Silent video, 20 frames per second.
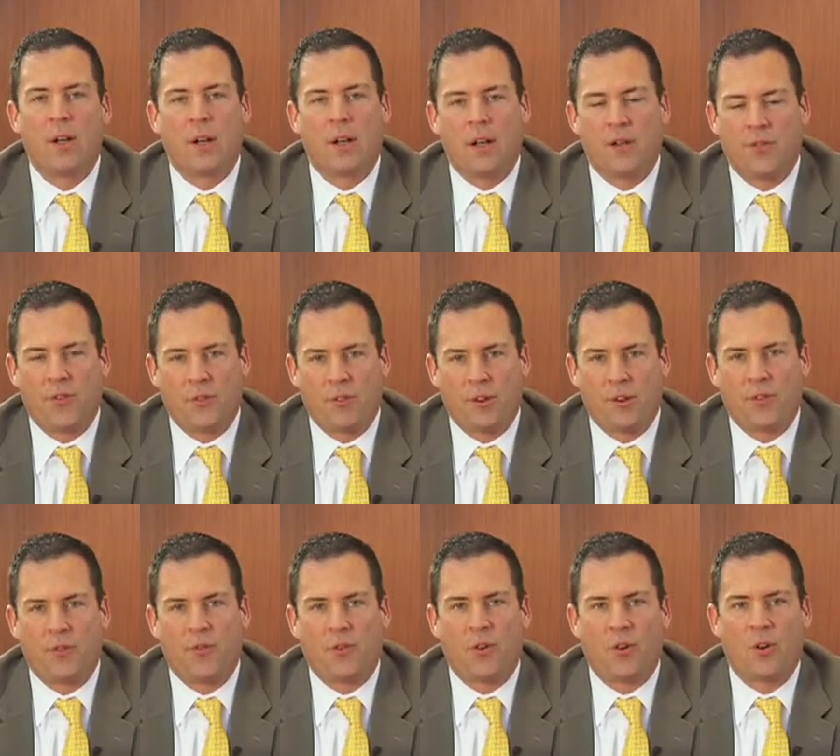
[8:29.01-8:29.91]
if you're in
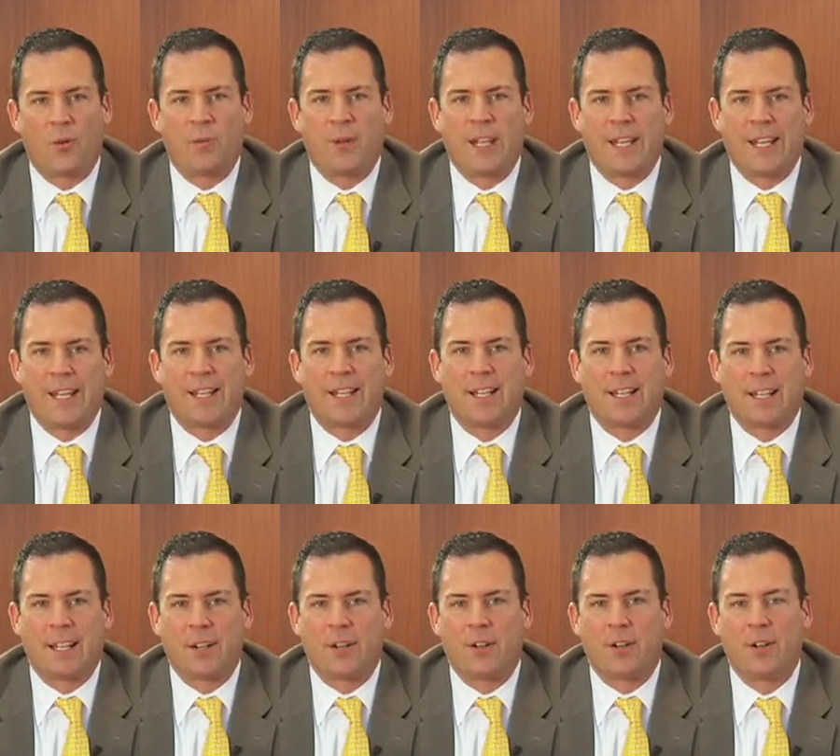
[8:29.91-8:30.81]
a firm, getting a
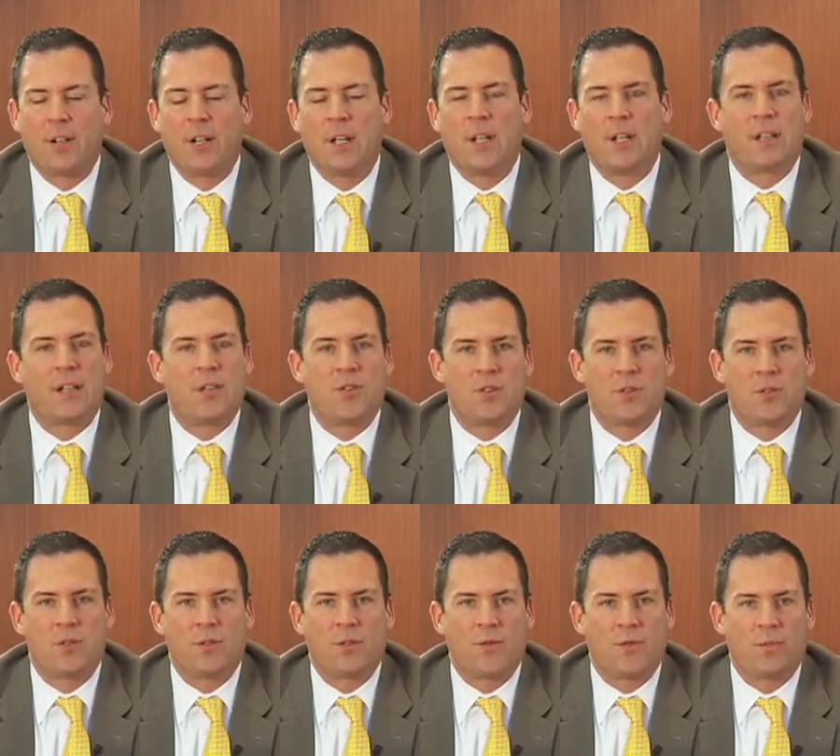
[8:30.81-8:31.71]
letter that
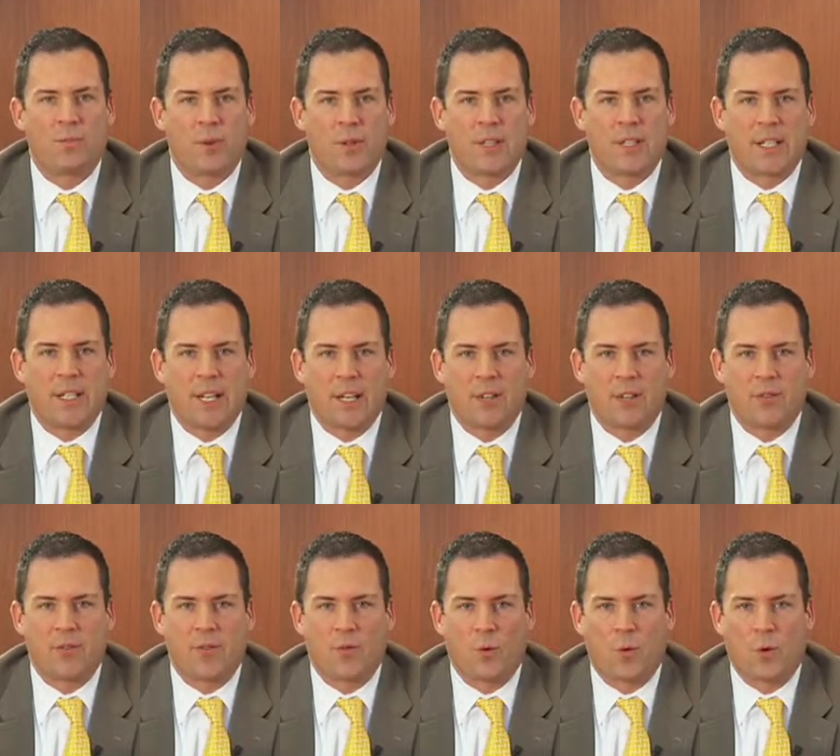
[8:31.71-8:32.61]
you've put
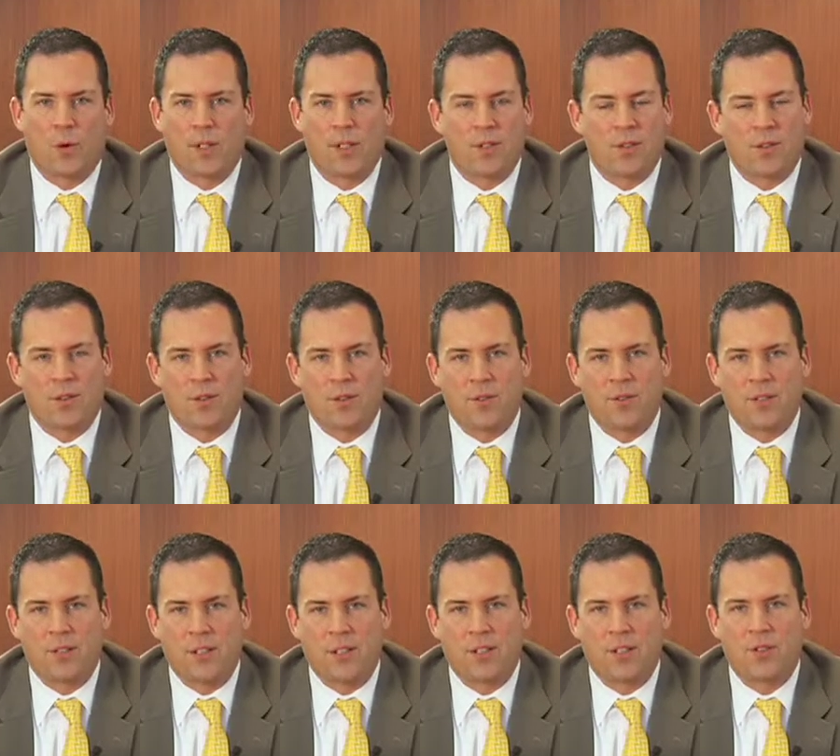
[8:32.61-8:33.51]
together for his or her
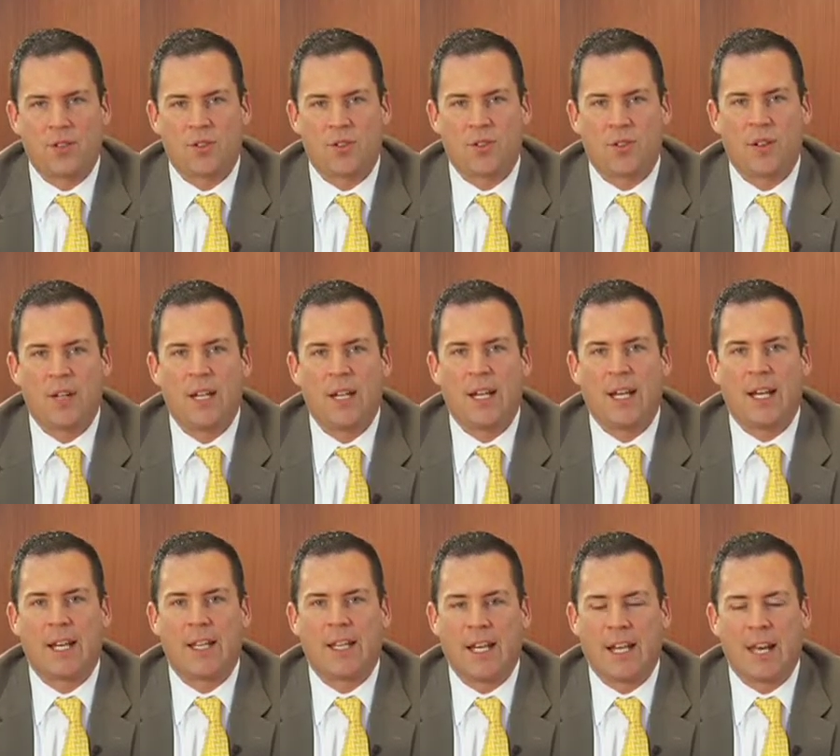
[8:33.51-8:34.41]
signature,
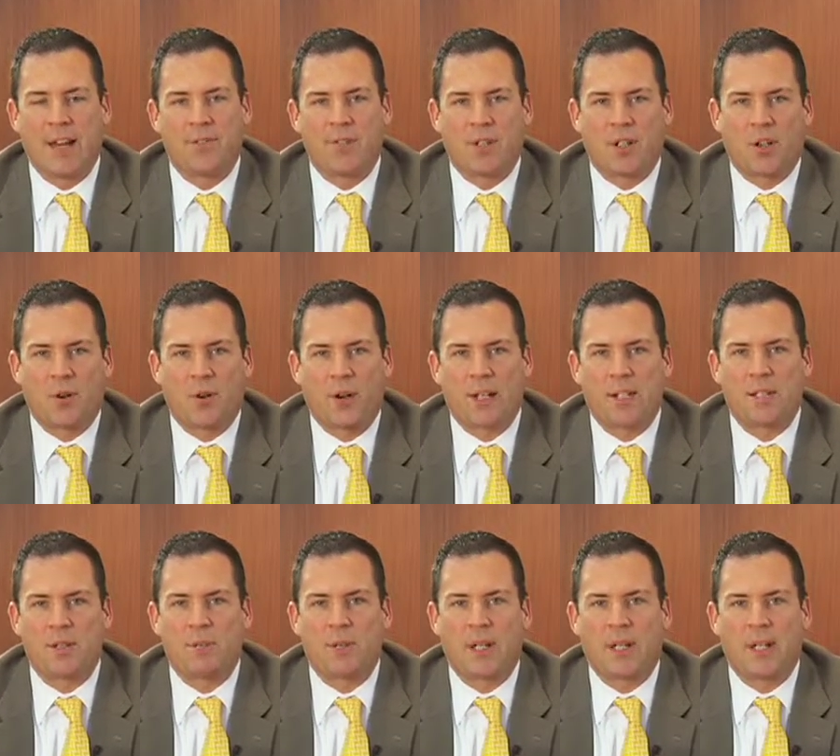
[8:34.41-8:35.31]
and they have to
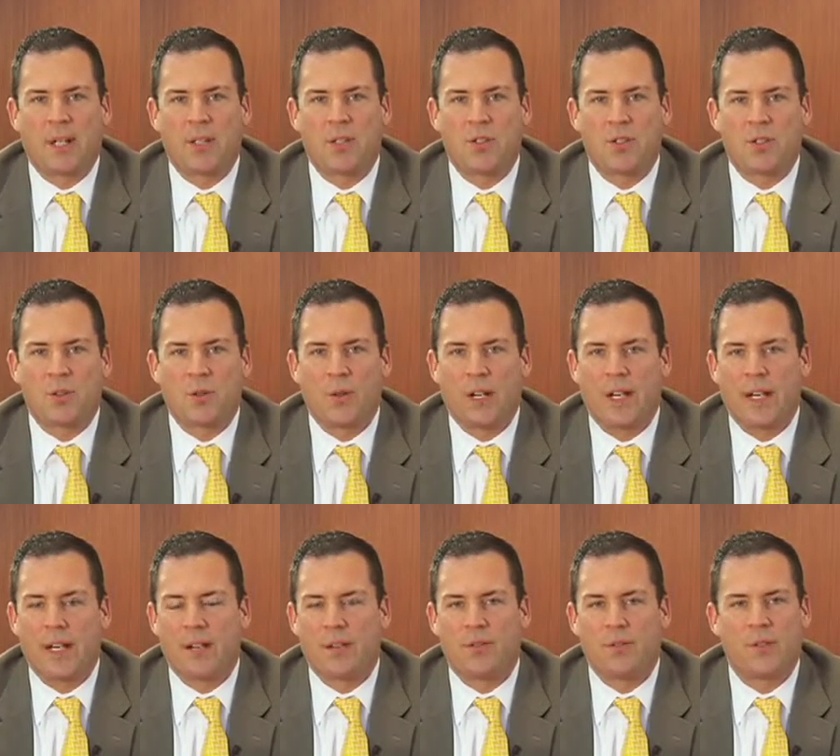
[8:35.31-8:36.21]
correct it because you
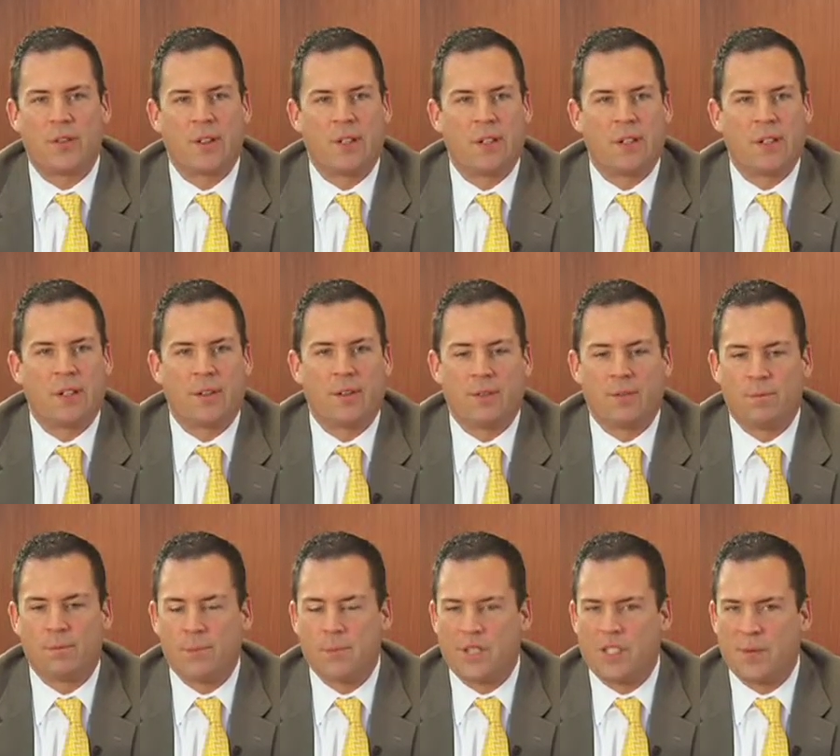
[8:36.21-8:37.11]
have
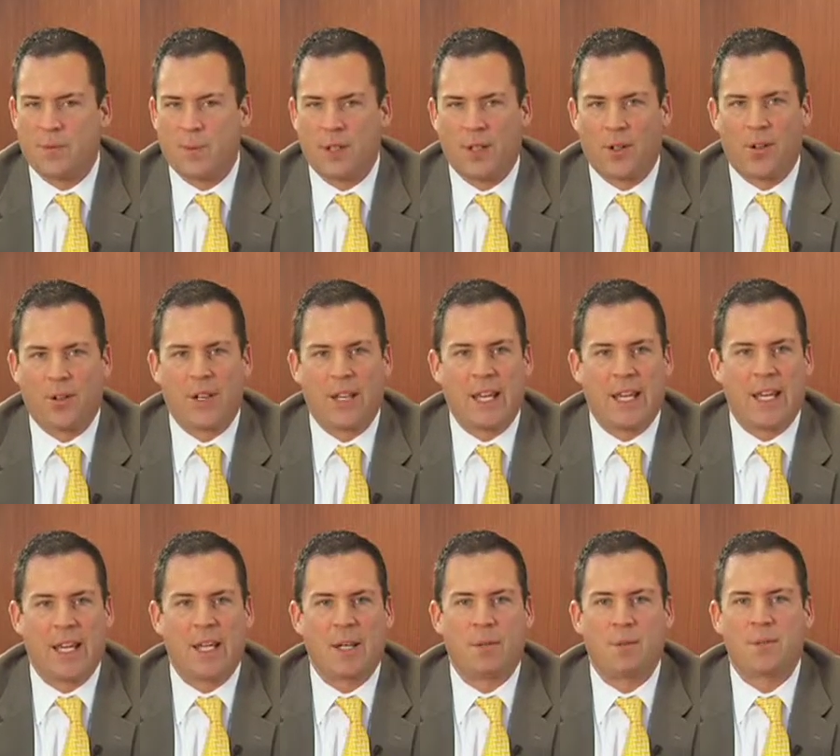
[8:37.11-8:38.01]
misspelled
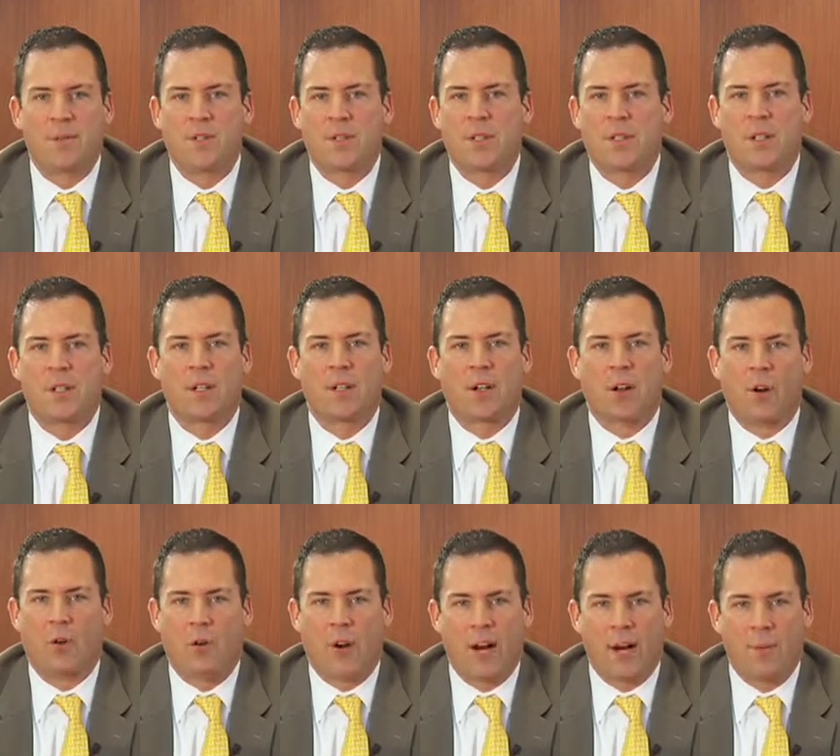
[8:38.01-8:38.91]
names,
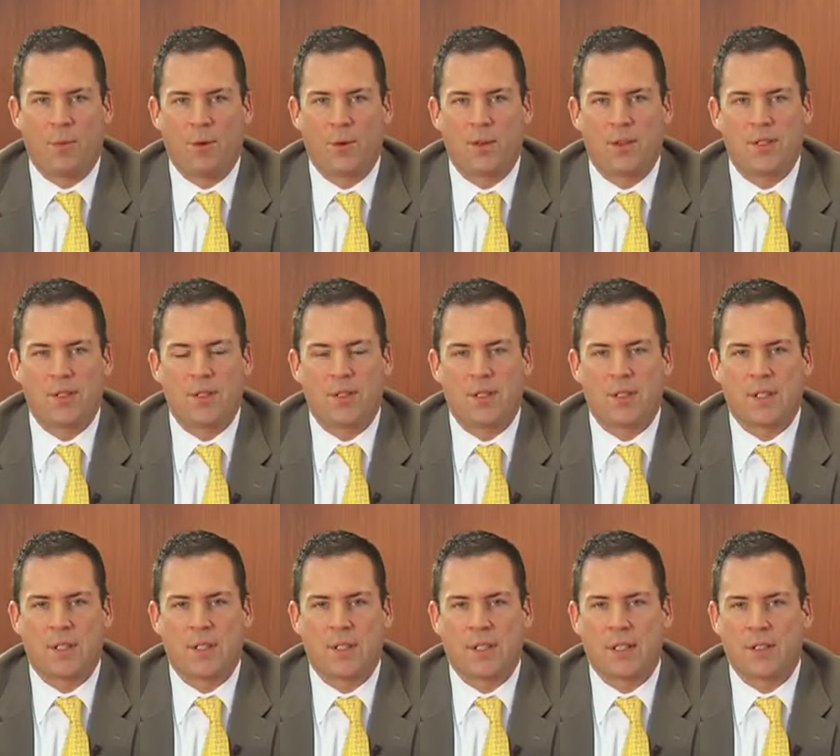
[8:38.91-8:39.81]
grammar is
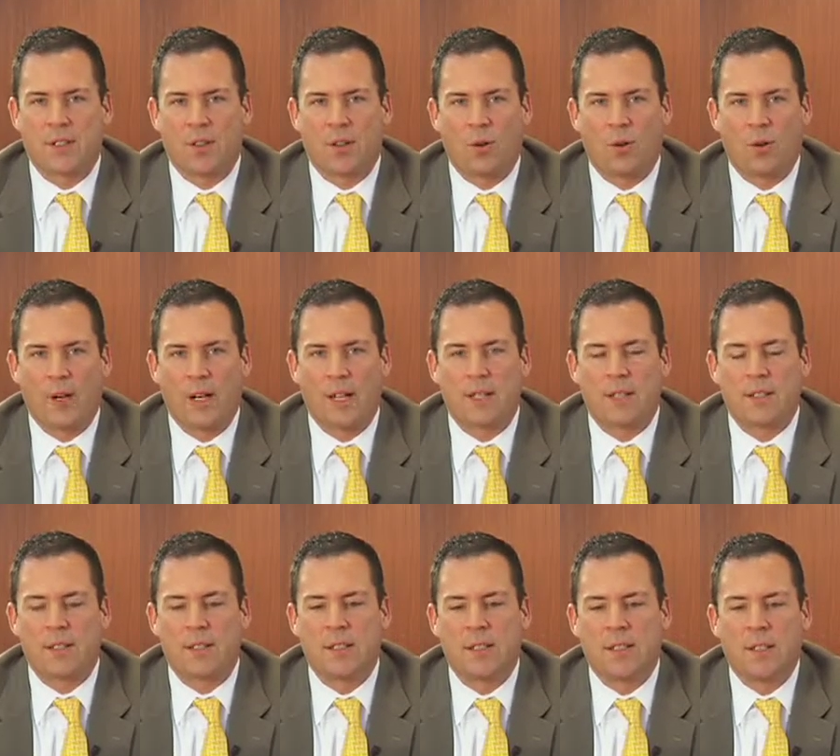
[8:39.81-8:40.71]

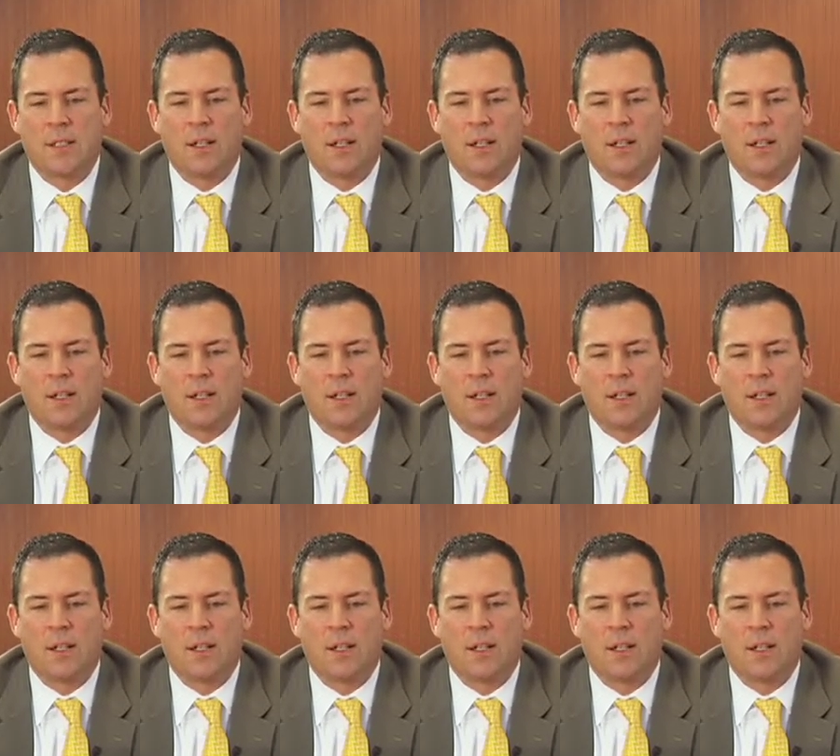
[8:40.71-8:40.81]
incorrect.